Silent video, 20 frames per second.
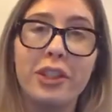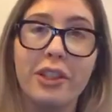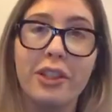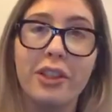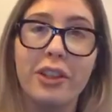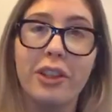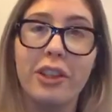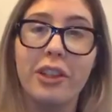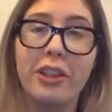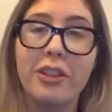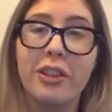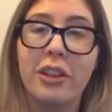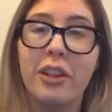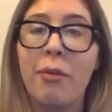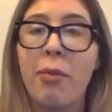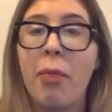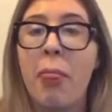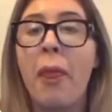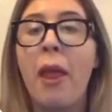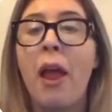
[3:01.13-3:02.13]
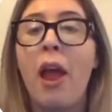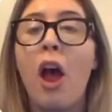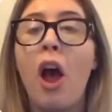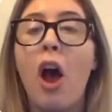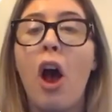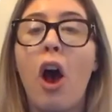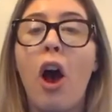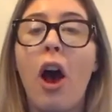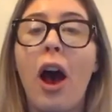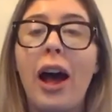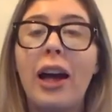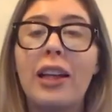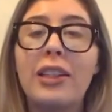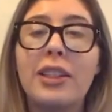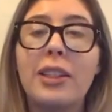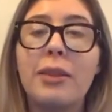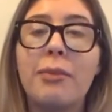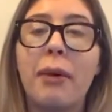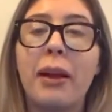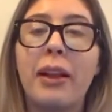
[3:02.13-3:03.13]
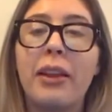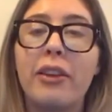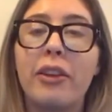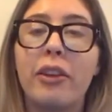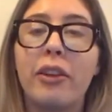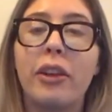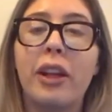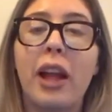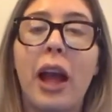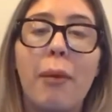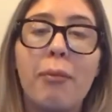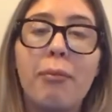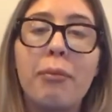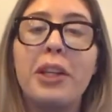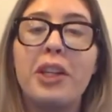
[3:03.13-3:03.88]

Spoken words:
discussed, our acid mantle can be